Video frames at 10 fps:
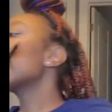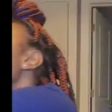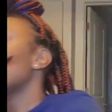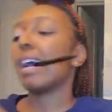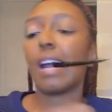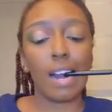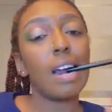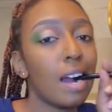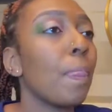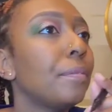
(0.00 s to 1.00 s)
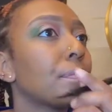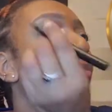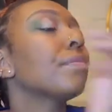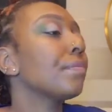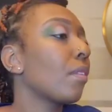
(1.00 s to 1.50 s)
that conversation with
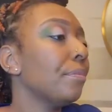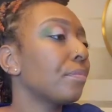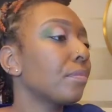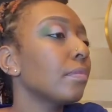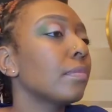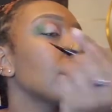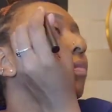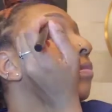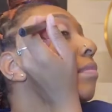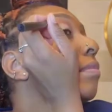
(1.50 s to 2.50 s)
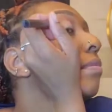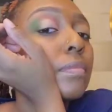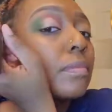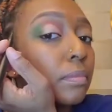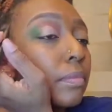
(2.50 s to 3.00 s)
the twins
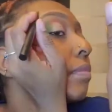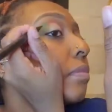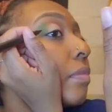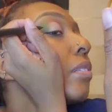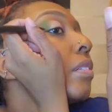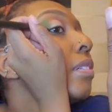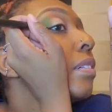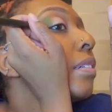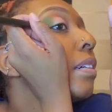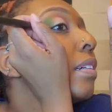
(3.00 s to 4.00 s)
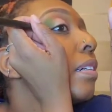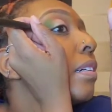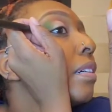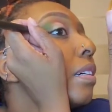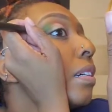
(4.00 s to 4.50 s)
and
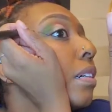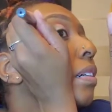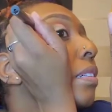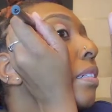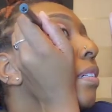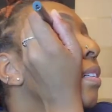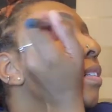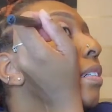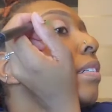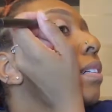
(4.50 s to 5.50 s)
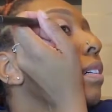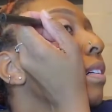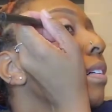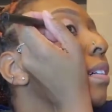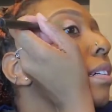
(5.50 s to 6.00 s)
the point to where I'm
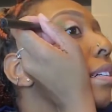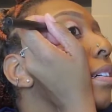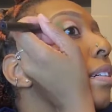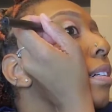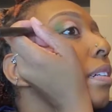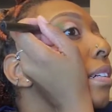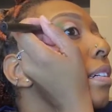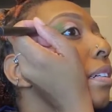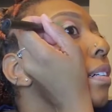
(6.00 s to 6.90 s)
about to say now.